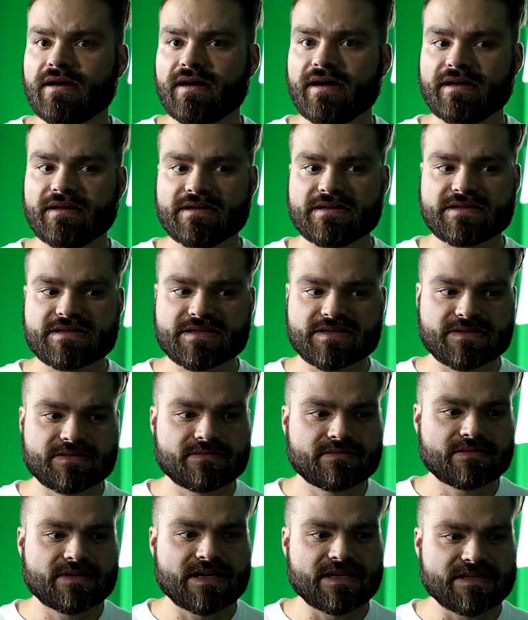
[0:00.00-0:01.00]
And it's
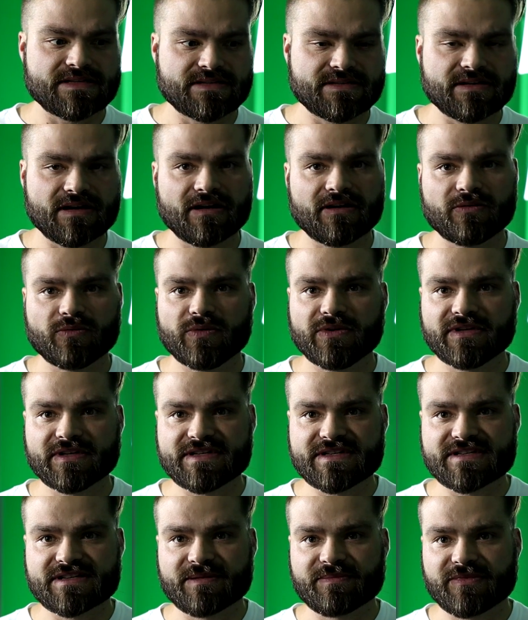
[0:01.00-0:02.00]
it's not
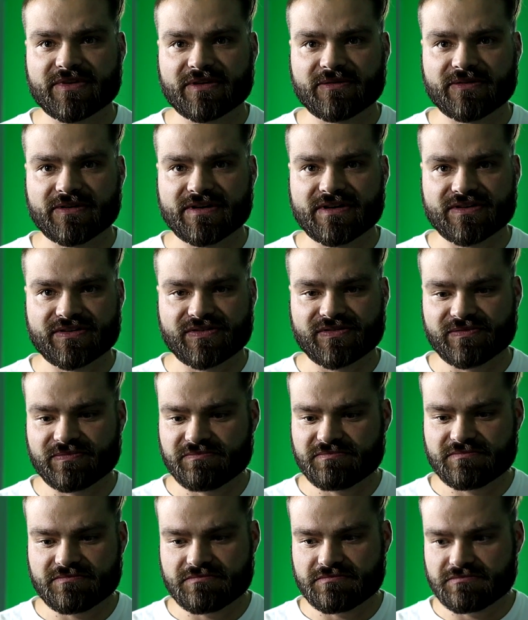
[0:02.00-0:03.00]
really something where it's
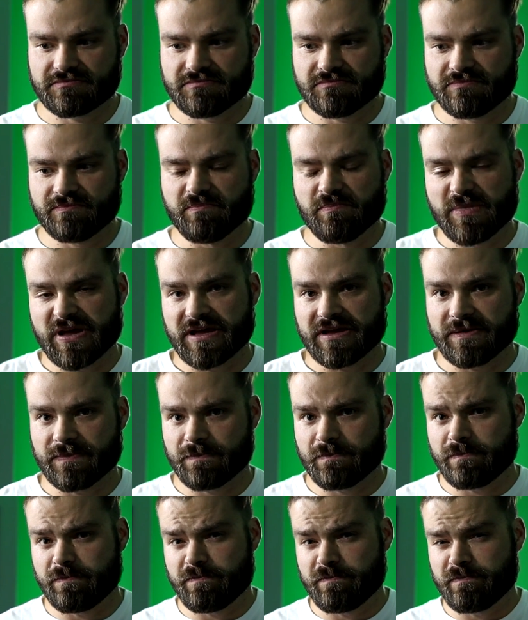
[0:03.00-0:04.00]

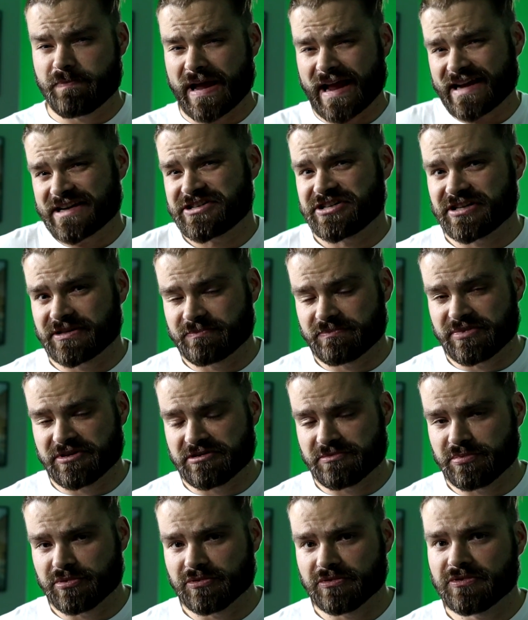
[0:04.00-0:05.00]
me bashing
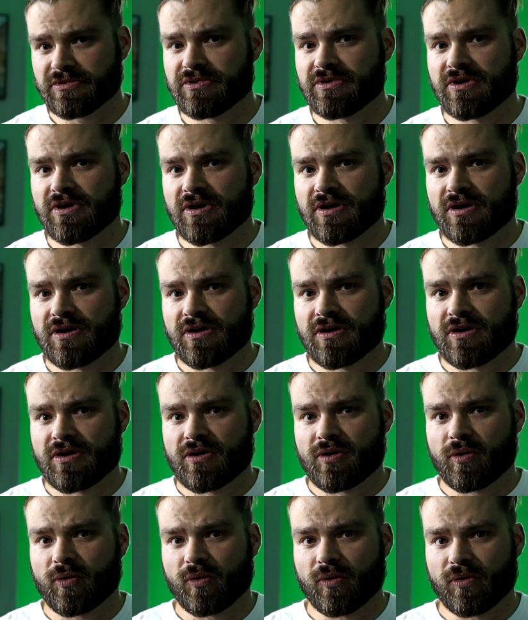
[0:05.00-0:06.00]
people
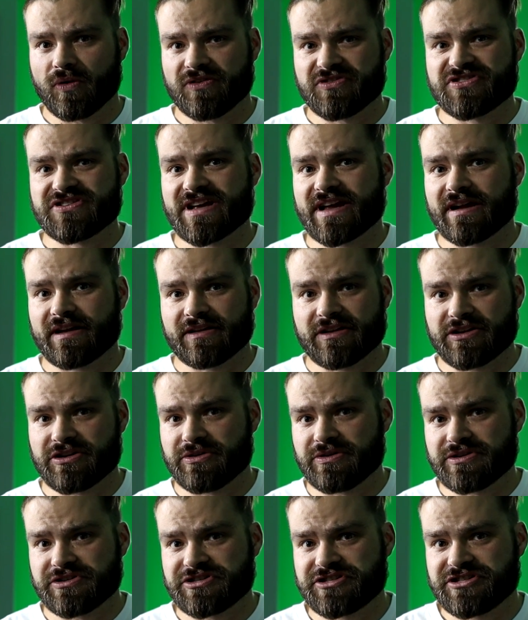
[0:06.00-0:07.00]
or saying that
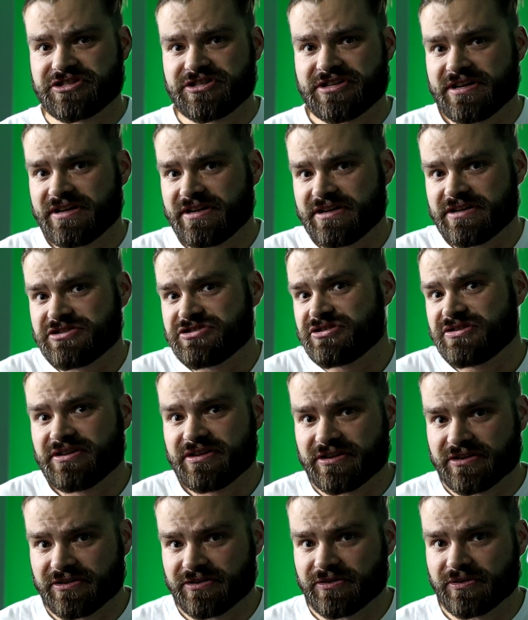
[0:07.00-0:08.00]
you're a shitty
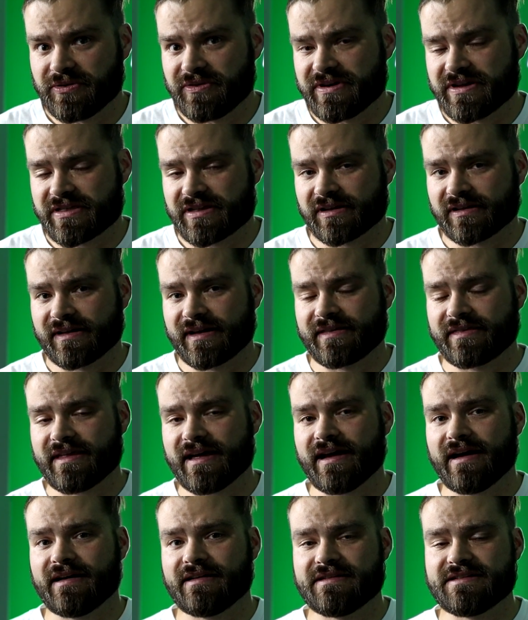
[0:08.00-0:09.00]
engineer or anything like
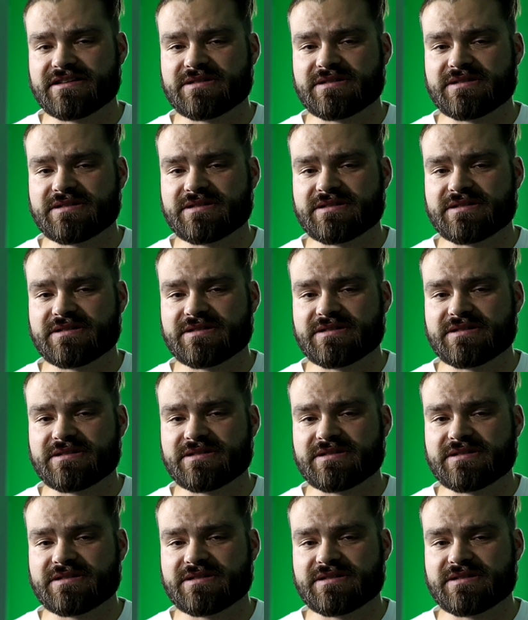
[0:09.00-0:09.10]
that.